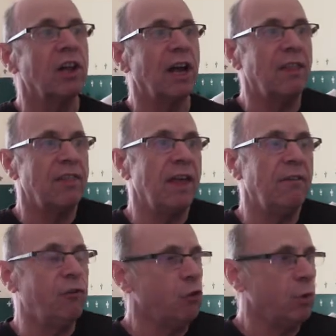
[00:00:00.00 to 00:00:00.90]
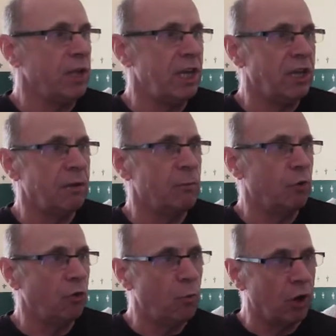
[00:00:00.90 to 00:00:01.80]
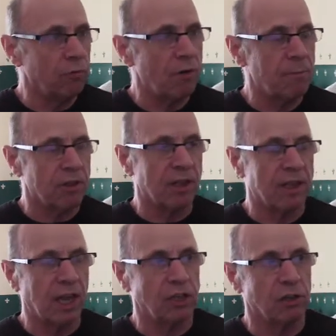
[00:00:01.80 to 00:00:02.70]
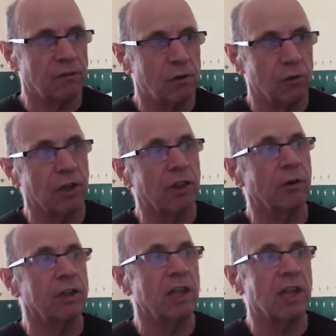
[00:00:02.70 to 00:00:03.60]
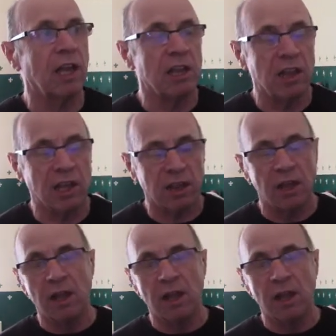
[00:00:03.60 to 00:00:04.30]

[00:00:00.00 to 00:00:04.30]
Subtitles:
and therefore we needed more than one representation for it. So in this case it's